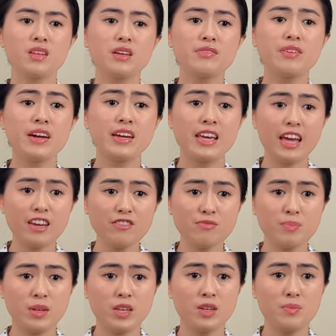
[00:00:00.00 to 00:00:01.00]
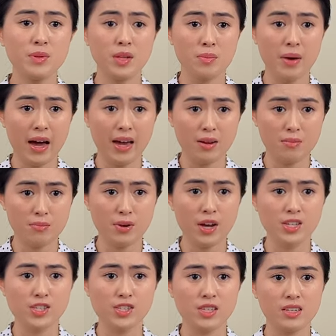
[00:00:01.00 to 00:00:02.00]
If I gave people a bad
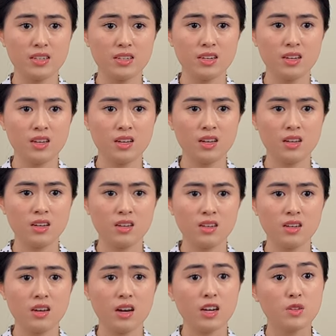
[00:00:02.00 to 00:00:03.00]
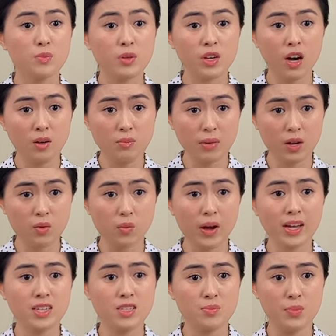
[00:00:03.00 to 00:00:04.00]
impression, I'd be on my
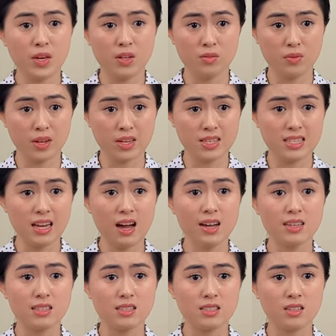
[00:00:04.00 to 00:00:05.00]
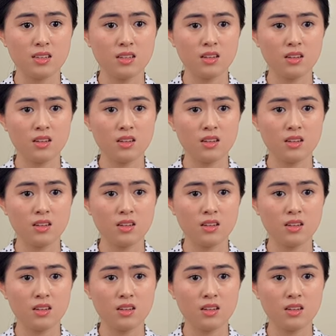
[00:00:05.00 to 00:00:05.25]
way to being reassigned.